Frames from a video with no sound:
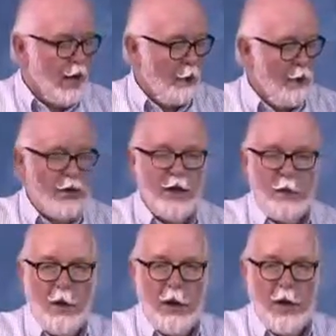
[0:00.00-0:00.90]
I'm going to
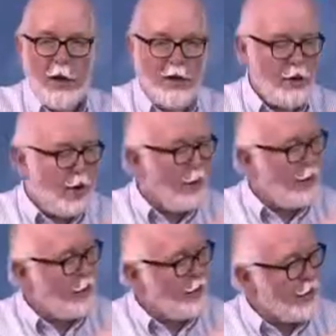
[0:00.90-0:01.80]
set my
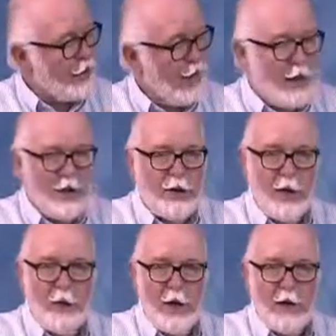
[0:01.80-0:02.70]
ISO using the
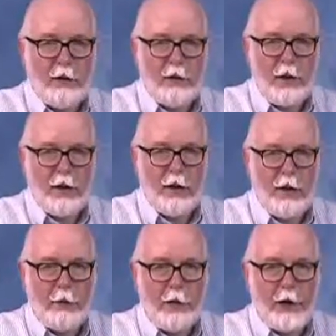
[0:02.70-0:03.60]
ISO button and the
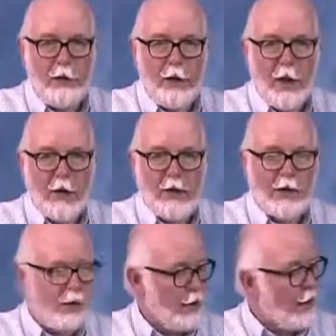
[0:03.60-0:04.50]
up and down
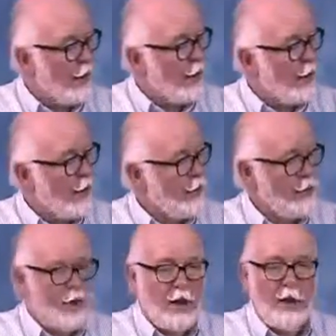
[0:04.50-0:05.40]
buttons to
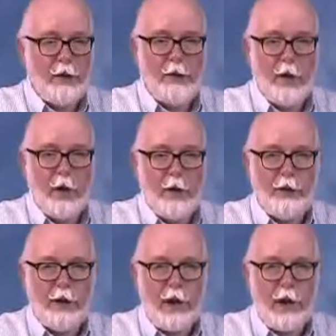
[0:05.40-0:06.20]
set it at 400